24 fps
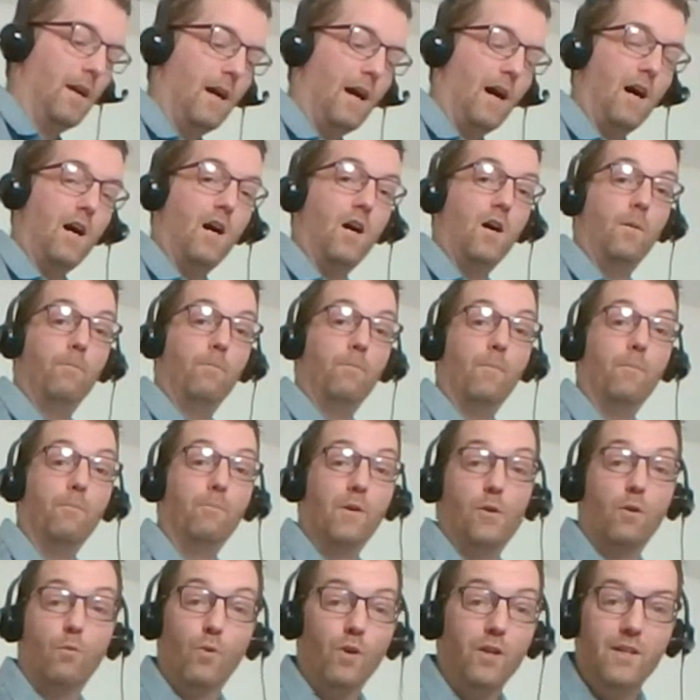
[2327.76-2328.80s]
Um,
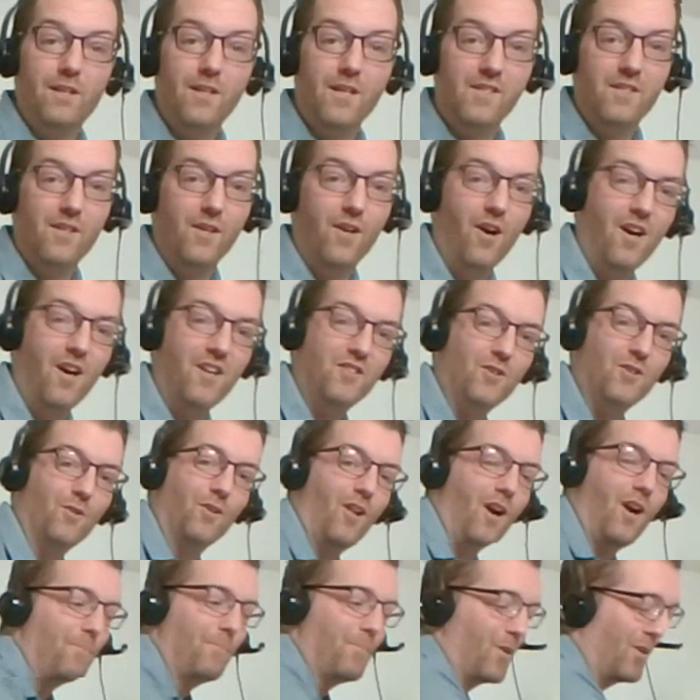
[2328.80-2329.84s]
but it really doesn't cost you a
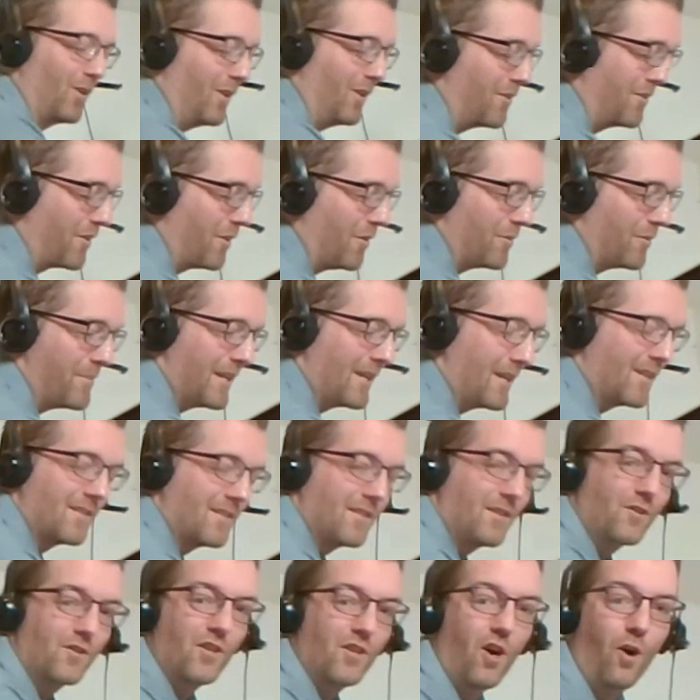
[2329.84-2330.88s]
lot per logo because
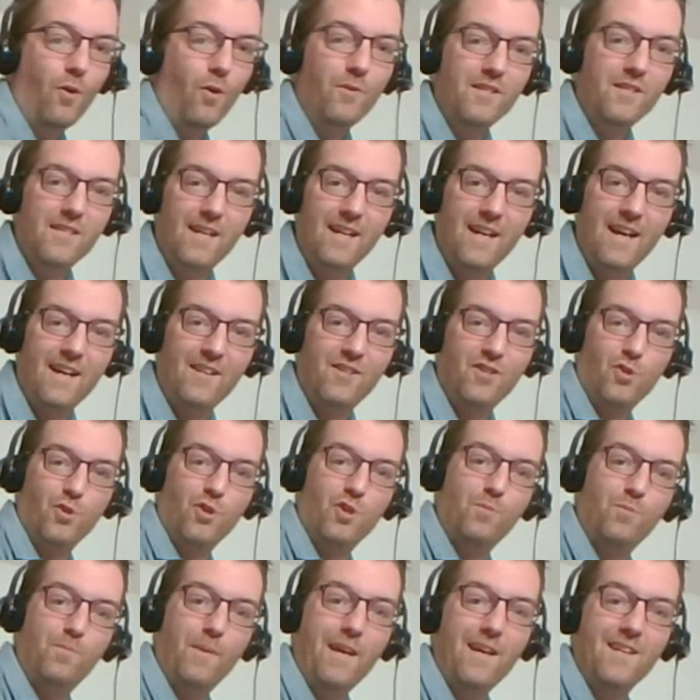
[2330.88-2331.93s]
there's always that extra
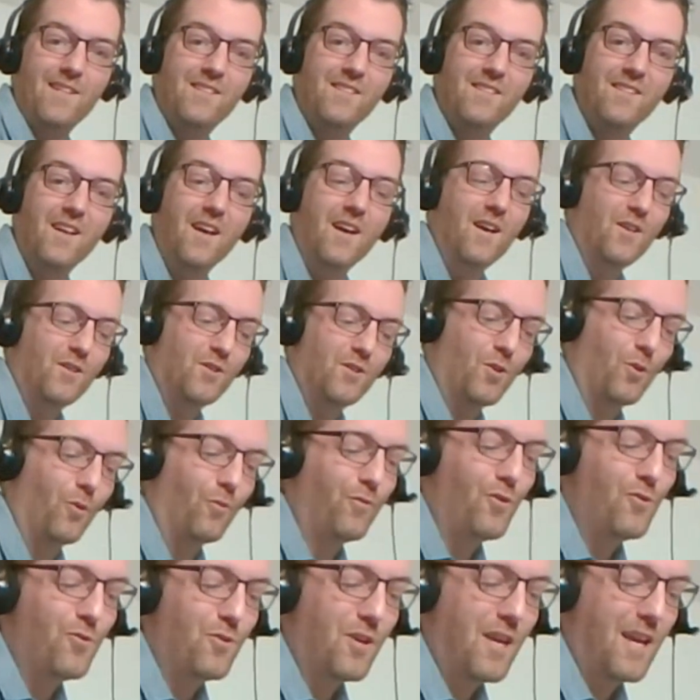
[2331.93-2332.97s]
space. So if
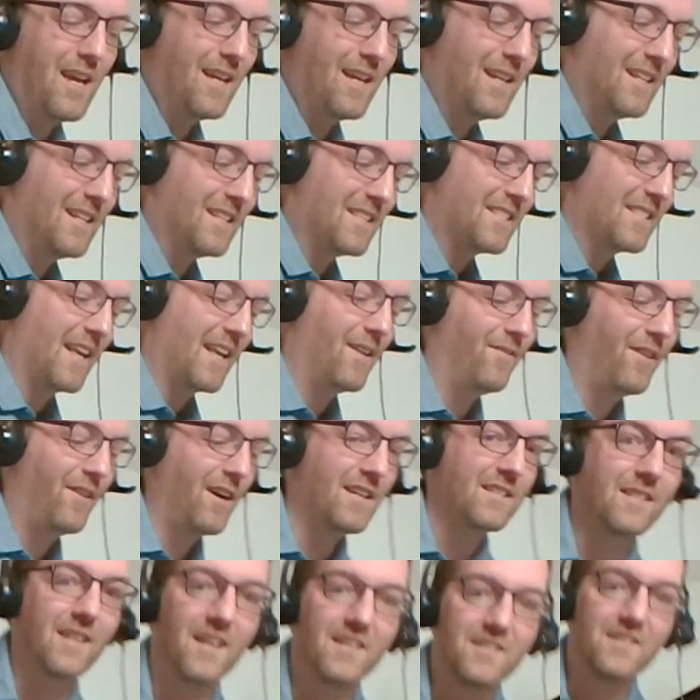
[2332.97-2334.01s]
you can
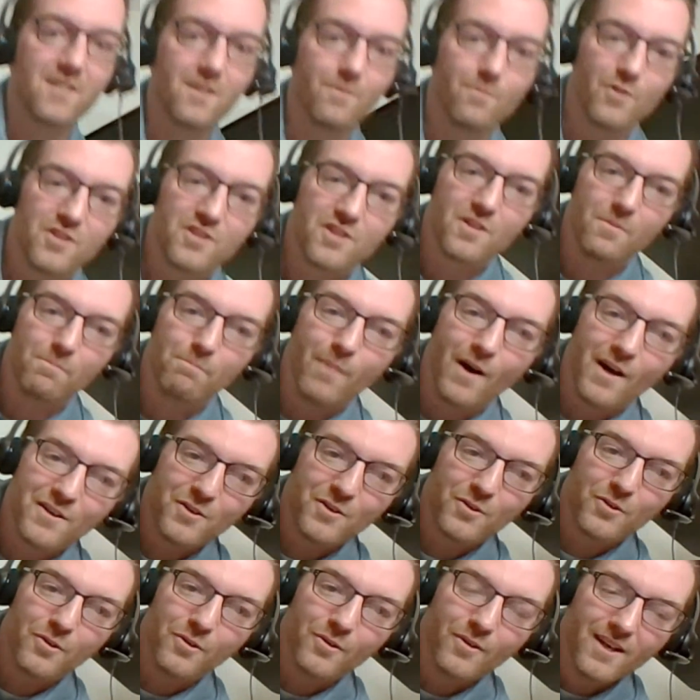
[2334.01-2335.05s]
incentivize customers to
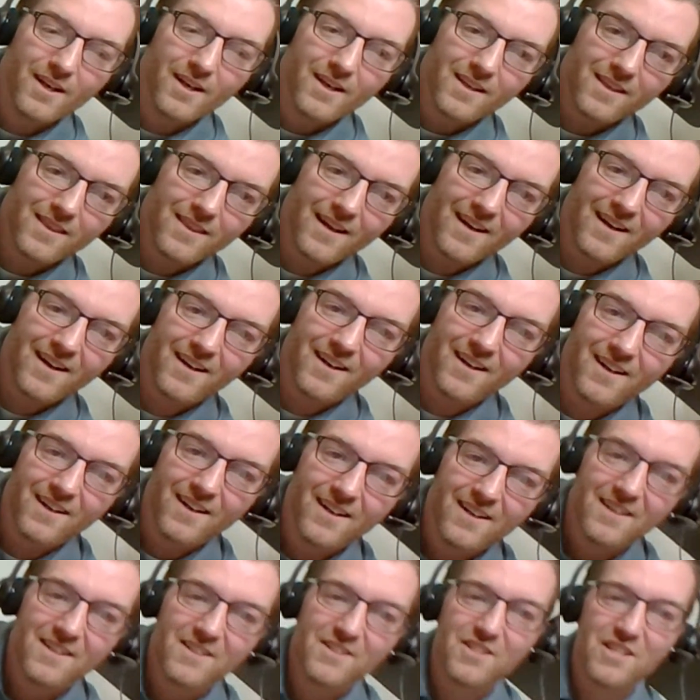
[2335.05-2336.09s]
bundle their
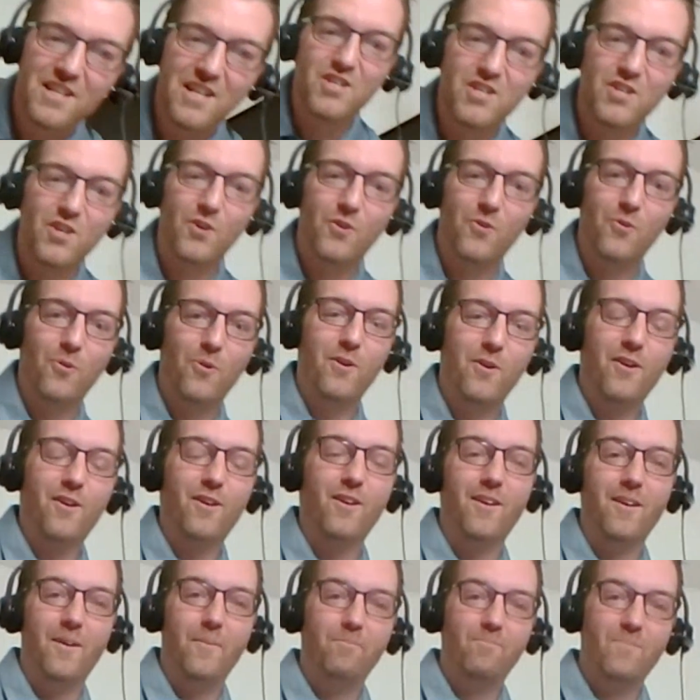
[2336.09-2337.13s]
t-shirt order
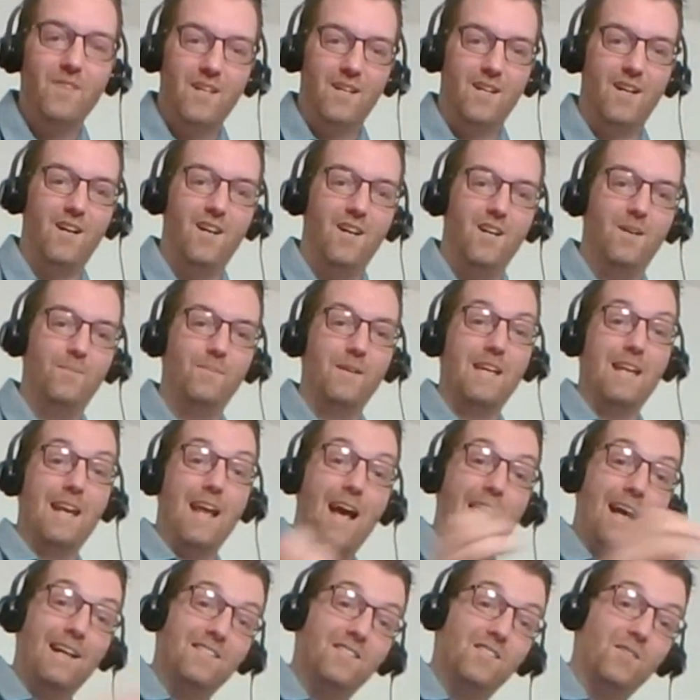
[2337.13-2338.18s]
um, and
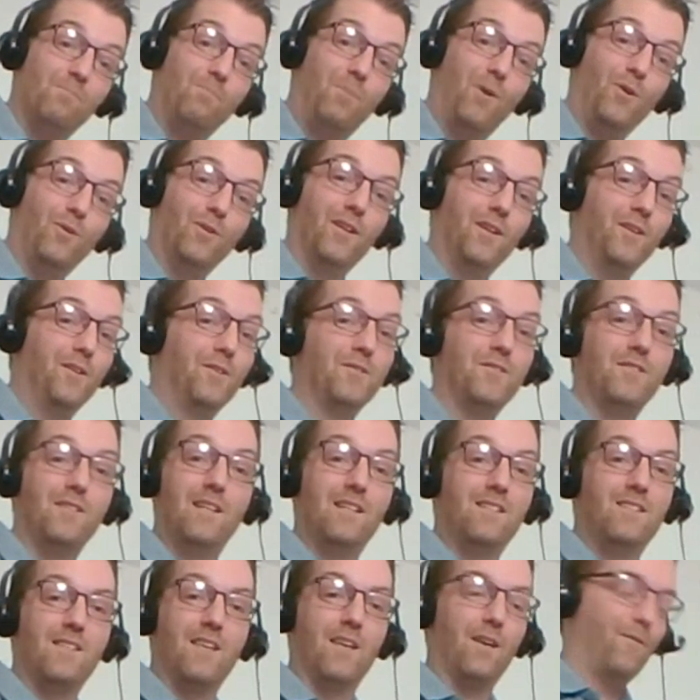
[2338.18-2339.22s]
add some polos,
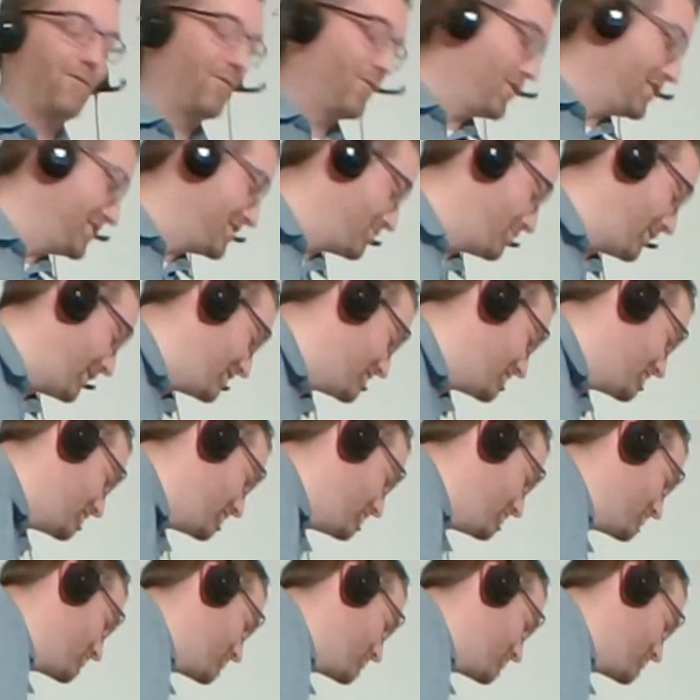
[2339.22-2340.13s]
it's like free space to you.